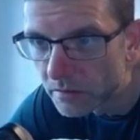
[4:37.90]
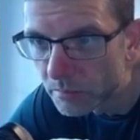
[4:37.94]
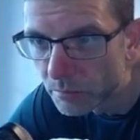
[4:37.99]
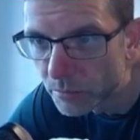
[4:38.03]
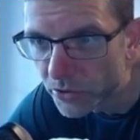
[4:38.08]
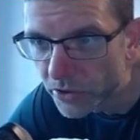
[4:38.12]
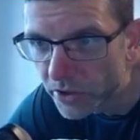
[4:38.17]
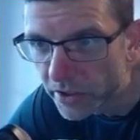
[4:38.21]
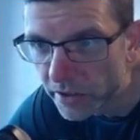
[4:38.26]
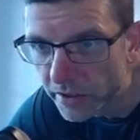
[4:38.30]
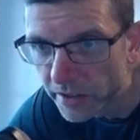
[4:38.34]

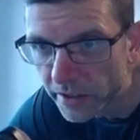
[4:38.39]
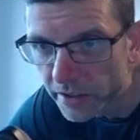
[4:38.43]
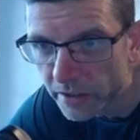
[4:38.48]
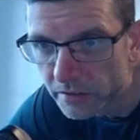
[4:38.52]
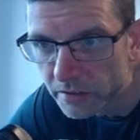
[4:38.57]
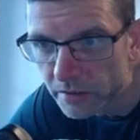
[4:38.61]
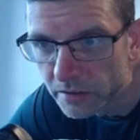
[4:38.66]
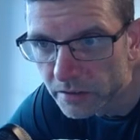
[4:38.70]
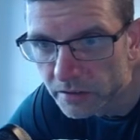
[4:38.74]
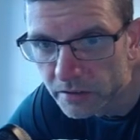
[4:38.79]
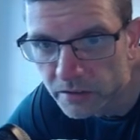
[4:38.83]
put it there.
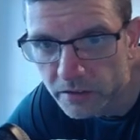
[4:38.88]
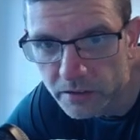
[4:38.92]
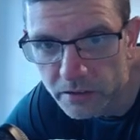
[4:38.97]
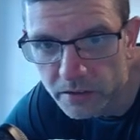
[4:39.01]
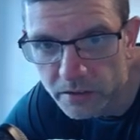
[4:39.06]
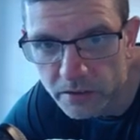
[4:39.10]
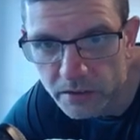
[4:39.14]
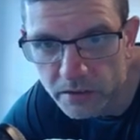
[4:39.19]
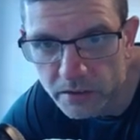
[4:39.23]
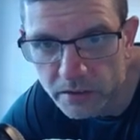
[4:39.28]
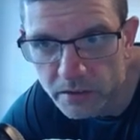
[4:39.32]

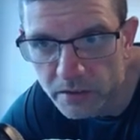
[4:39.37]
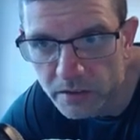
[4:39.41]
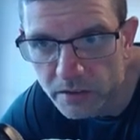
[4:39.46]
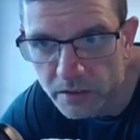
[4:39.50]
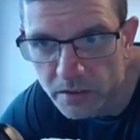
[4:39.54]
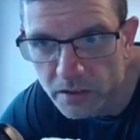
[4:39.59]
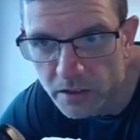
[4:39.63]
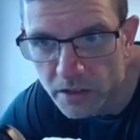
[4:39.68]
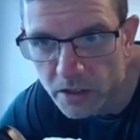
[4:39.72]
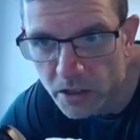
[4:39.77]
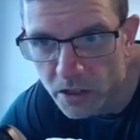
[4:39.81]

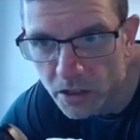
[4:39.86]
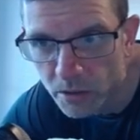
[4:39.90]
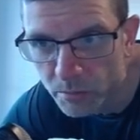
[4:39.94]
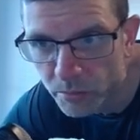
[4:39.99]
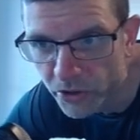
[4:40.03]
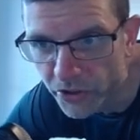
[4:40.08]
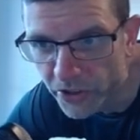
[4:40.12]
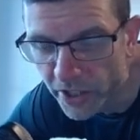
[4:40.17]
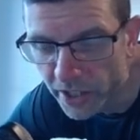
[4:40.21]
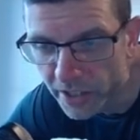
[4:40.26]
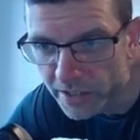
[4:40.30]

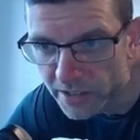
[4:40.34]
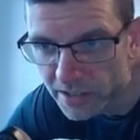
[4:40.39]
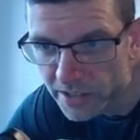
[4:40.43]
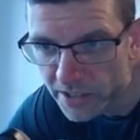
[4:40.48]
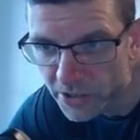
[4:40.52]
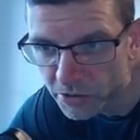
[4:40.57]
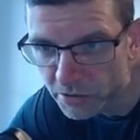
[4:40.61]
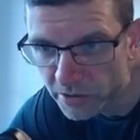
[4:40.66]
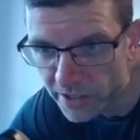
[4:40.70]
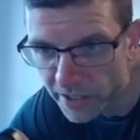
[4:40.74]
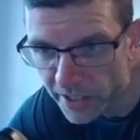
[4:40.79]
But yeah, there's
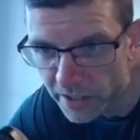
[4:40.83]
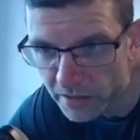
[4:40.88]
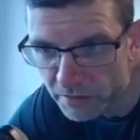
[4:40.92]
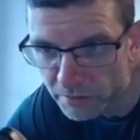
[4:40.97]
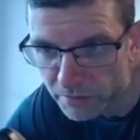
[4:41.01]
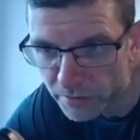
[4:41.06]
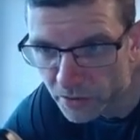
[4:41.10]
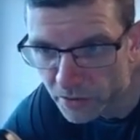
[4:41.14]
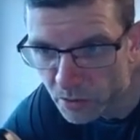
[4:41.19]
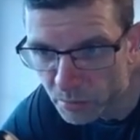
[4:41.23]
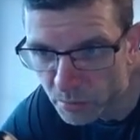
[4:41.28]
literally
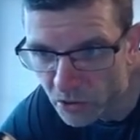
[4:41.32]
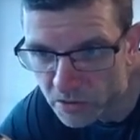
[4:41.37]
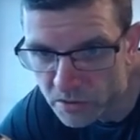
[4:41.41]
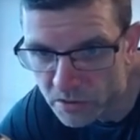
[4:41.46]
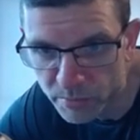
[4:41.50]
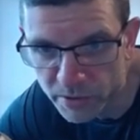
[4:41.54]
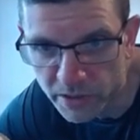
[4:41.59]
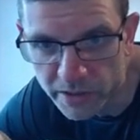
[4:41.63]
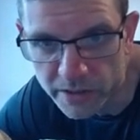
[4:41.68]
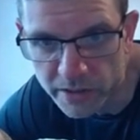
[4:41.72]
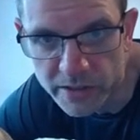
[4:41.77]
infinite
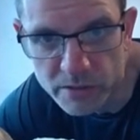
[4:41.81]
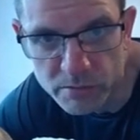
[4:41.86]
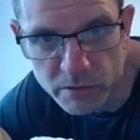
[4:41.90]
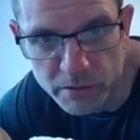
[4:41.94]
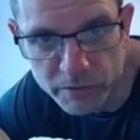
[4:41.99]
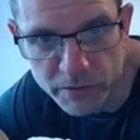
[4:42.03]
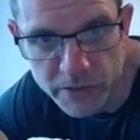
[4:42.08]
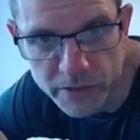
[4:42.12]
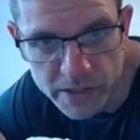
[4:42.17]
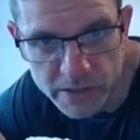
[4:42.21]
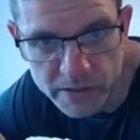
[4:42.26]
possibilities
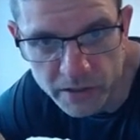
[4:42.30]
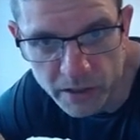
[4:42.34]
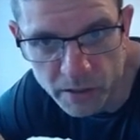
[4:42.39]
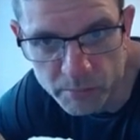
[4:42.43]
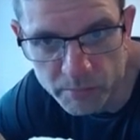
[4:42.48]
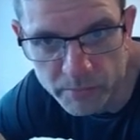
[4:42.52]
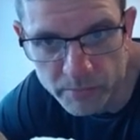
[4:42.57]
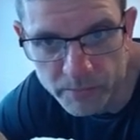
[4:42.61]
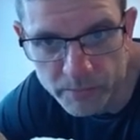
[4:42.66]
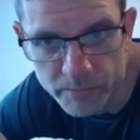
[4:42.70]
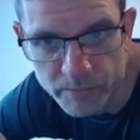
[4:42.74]
with this
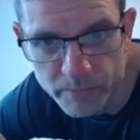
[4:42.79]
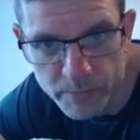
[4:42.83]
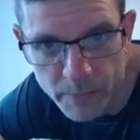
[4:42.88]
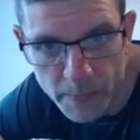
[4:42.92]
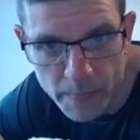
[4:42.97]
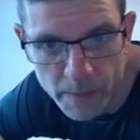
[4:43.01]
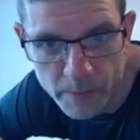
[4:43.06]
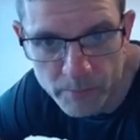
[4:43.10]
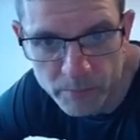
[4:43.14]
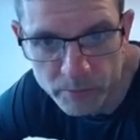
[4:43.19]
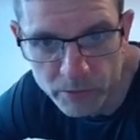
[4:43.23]
um,
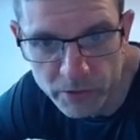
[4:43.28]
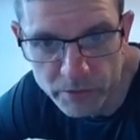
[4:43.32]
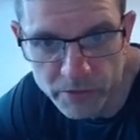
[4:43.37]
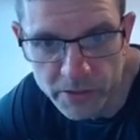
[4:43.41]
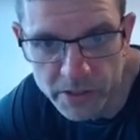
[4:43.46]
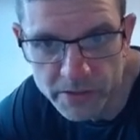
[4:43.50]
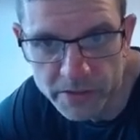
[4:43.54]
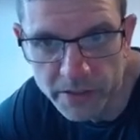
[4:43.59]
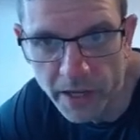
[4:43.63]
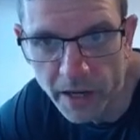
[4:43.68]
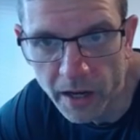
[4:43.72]
with
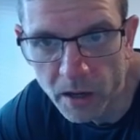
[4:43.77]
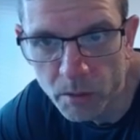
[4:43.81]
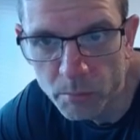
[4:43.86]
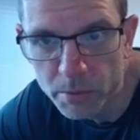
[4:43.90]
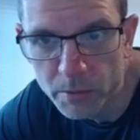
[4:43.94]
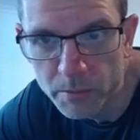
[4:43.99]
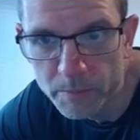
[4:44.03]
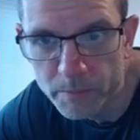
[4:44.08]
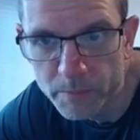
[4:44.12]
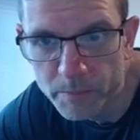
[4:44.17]
this setup.